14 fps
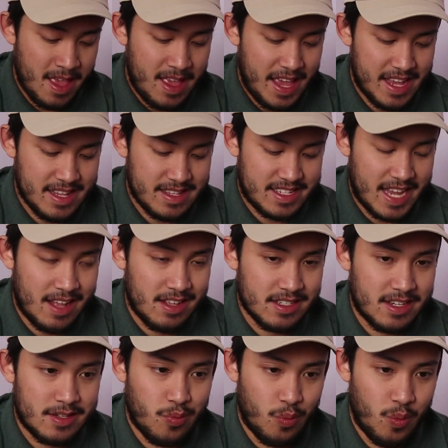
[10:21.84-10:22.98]
it
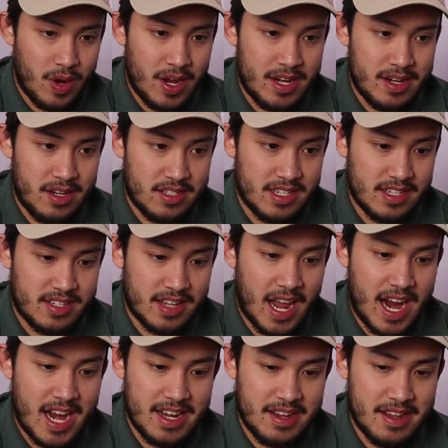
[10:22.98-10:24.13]
tells us what
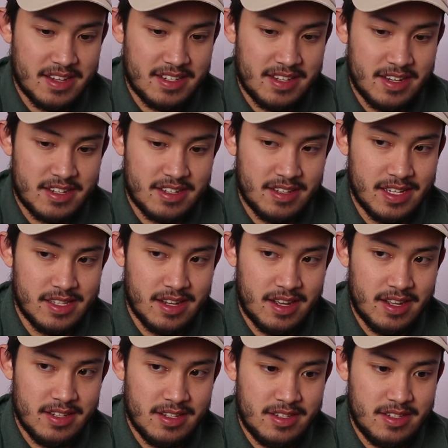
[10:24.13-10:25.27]
society essentially
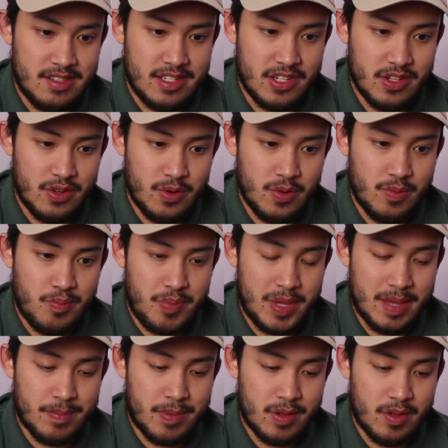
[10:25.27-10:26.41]
does to
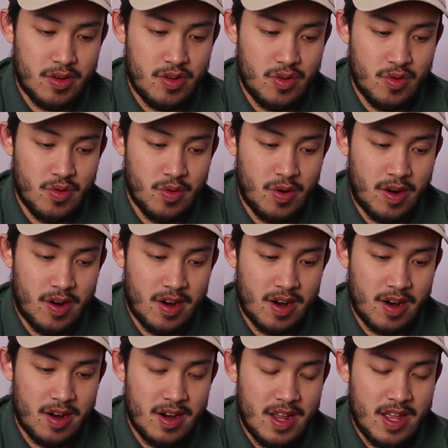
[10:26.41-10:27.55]
people who
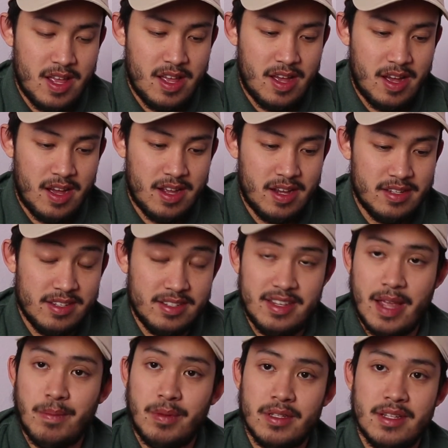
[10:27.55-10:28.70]
are
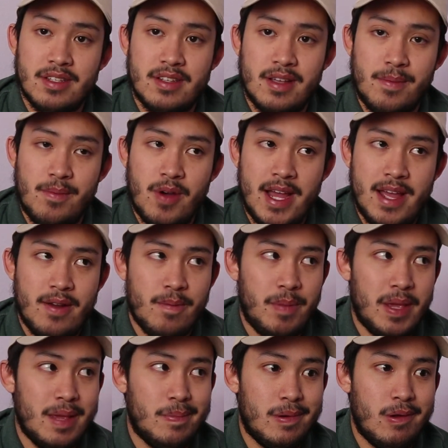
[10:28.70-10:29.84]
disabled in some way, or
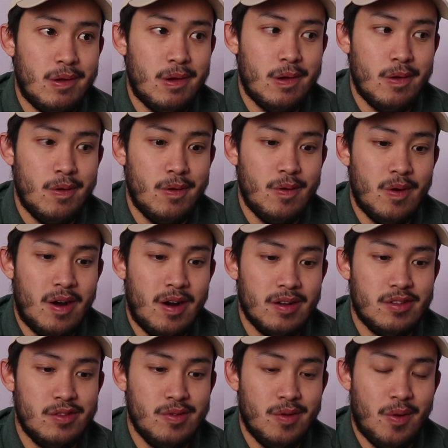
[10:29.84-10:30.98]
people who are
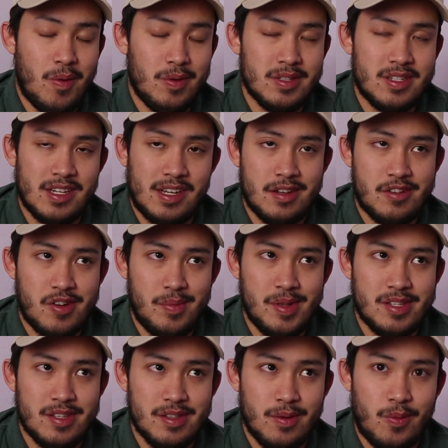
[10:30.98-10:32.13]
too old to
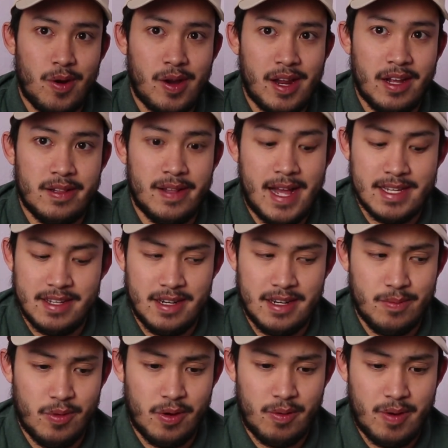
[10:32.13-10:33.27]
contribute to the working class
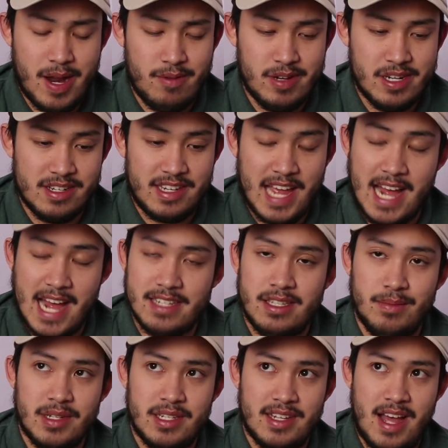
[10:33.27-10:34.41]
anymore, right? We just cast
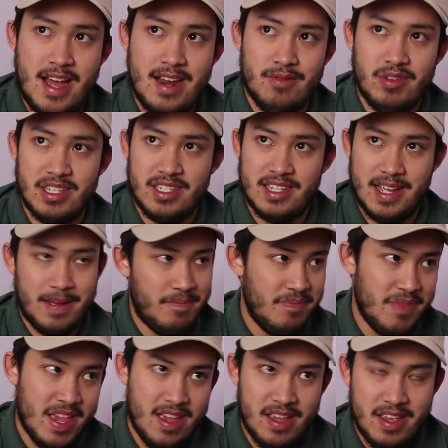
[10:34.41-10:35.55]
them aside and we say,
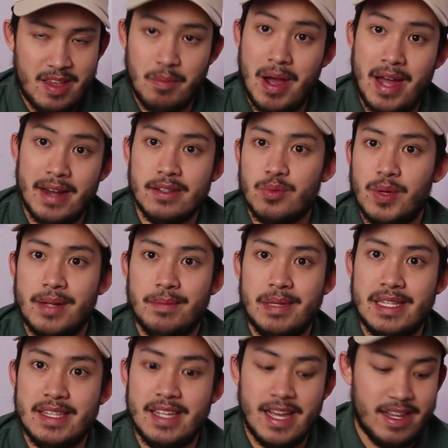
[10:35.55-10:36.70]
you might as well be
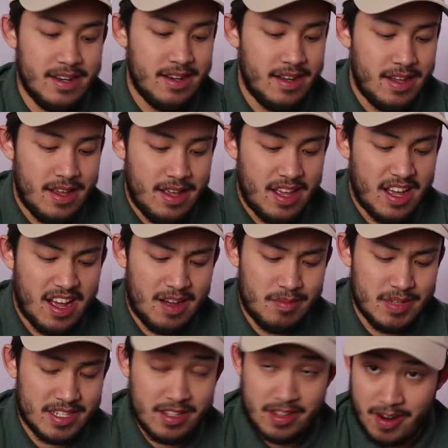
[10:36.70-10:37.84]
dead.
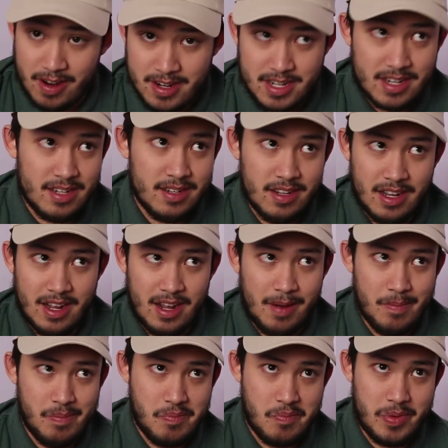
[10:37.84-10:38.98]
It's dark,
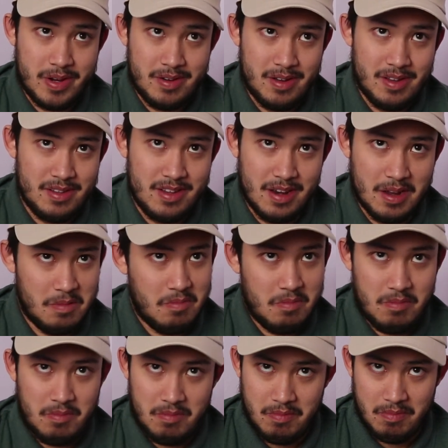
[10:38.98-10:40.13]
but,
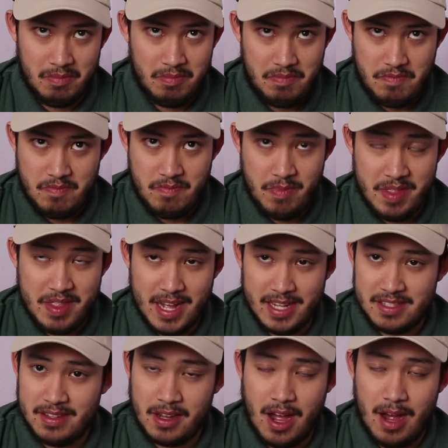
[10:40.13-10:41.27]

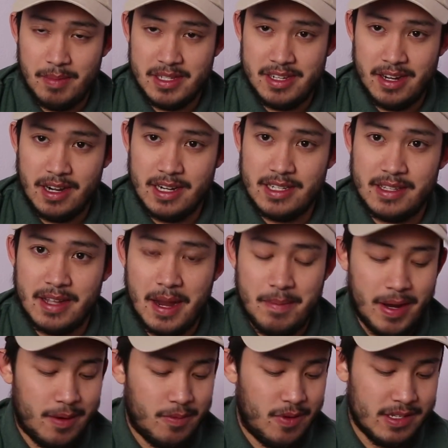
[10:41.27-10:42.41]
that's the commentary
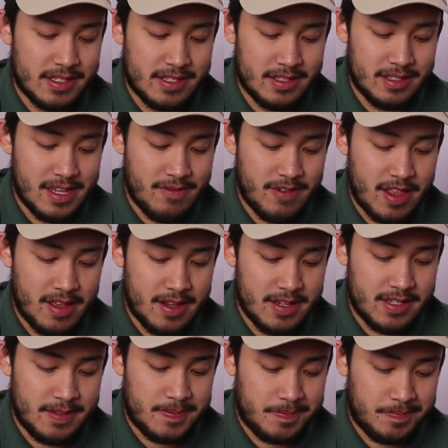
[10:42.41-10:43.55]
Steinbeck wants to leave with
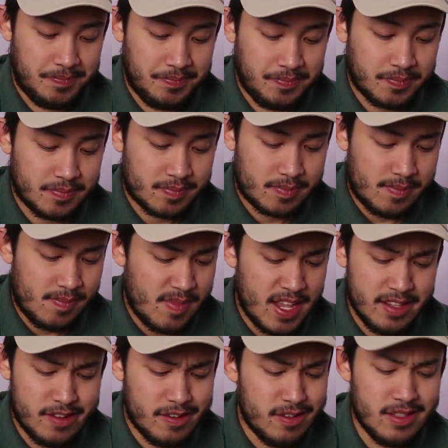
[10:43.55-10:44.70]
us.
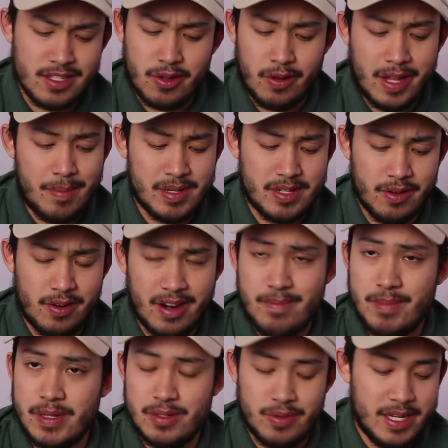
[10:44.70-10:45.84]
During this whole episode, or
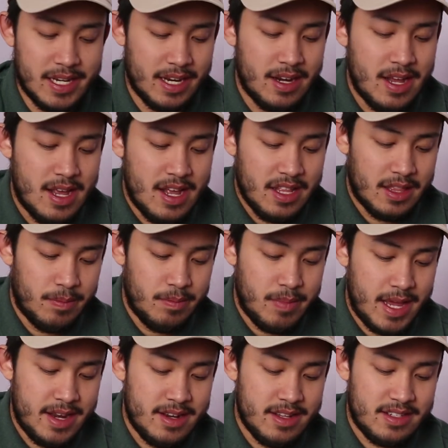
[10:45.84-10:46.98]
in between it, the
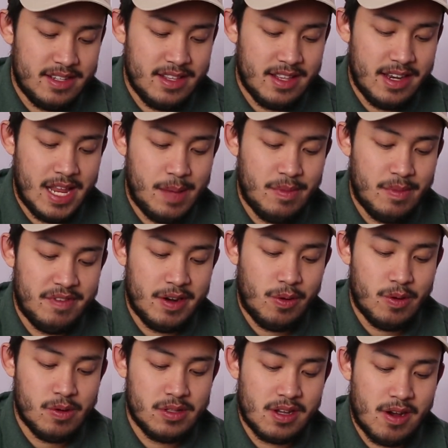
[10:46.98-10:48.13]
men see the name of an
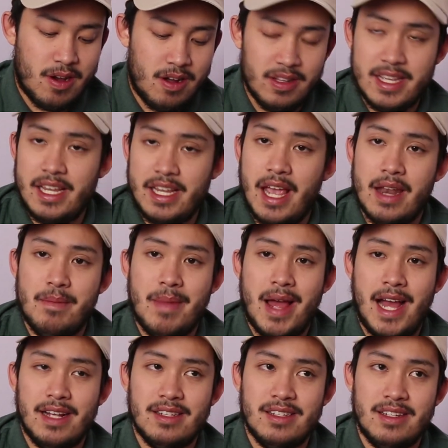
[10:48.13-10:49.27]
old colleague in a
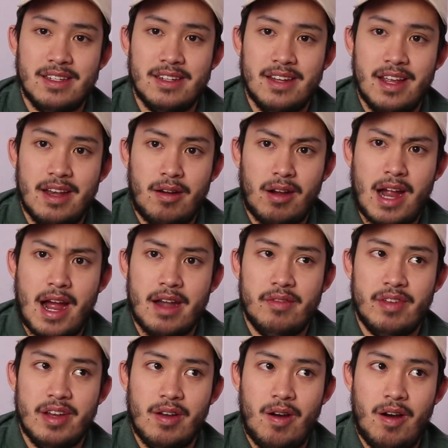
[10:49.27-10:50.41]
magazine and are kind
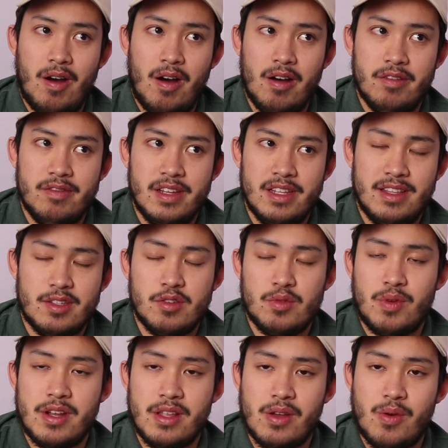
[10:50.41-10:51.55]
of in awe of it. This was
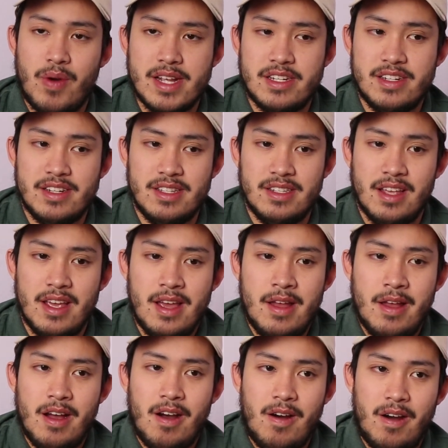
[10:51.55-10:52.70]
one of the questions
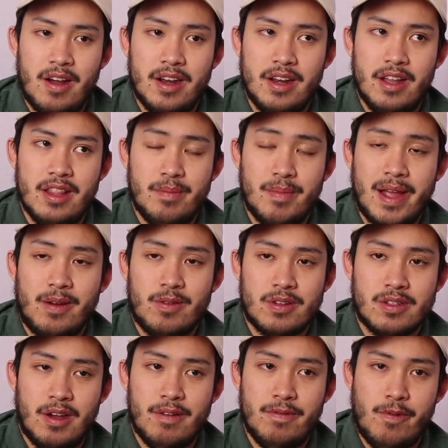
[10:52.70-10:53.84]
on the
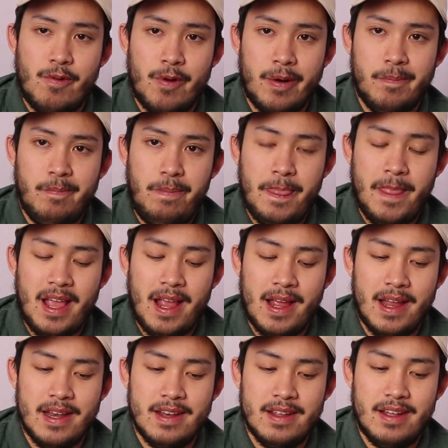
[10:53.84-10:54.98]
Microsoft forum,
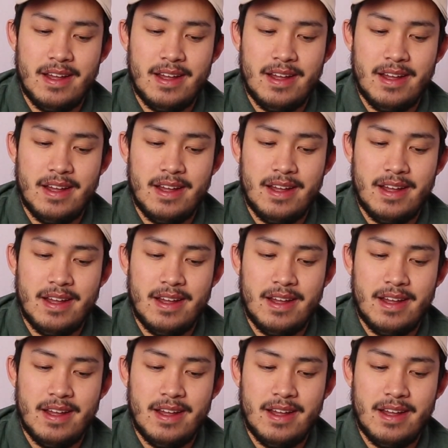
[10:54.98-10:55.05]
and